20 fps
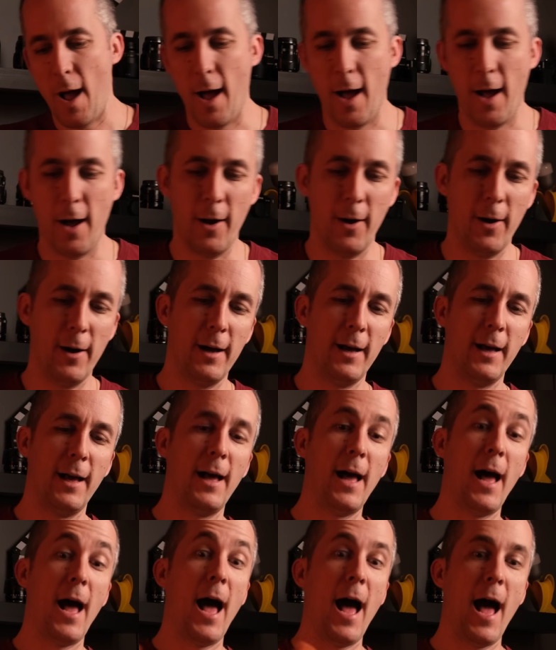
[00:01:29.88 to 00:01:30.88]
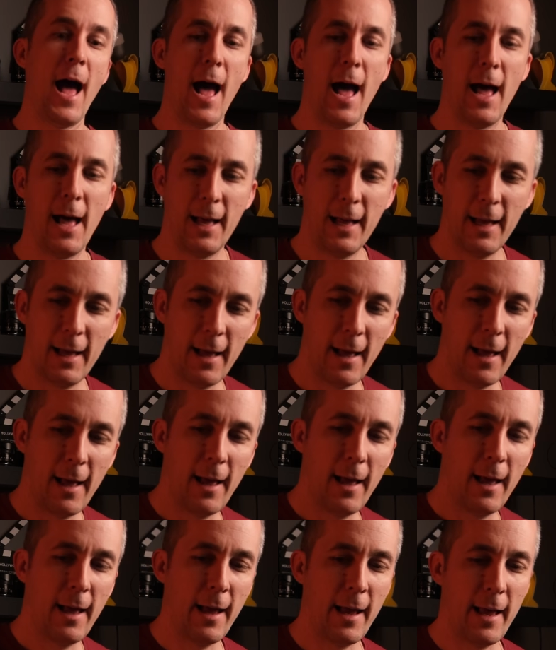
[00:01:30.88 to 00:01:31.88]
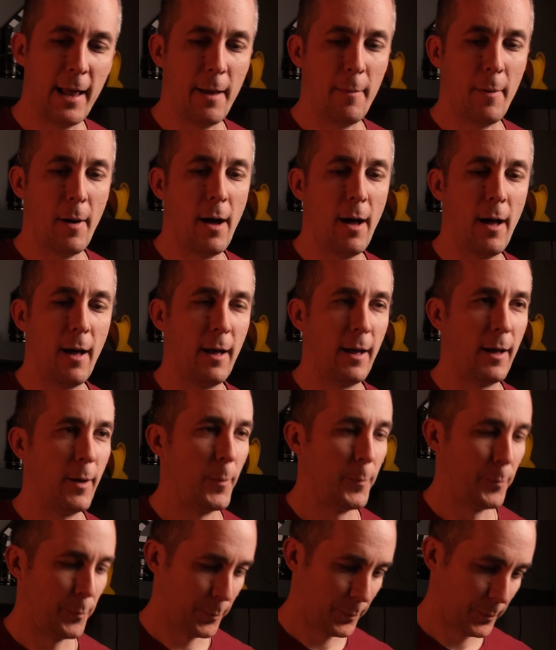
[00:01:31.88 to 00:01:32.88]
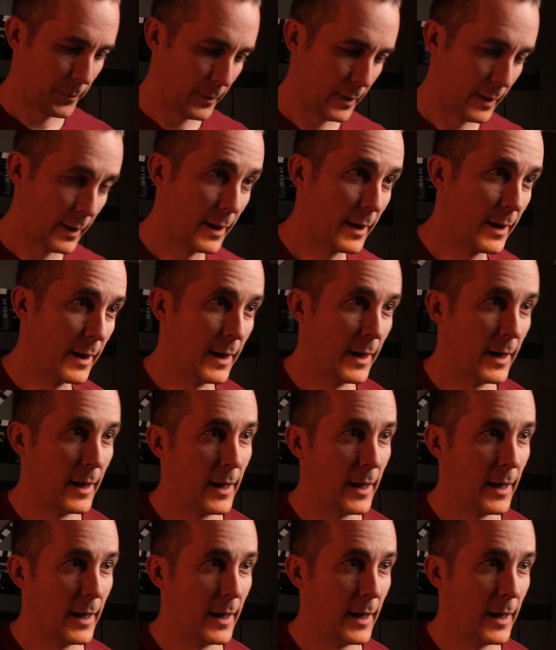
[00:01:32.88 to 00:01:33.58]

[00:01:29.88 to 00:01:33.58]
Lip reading: to recreate Dune that I started with one of the most complex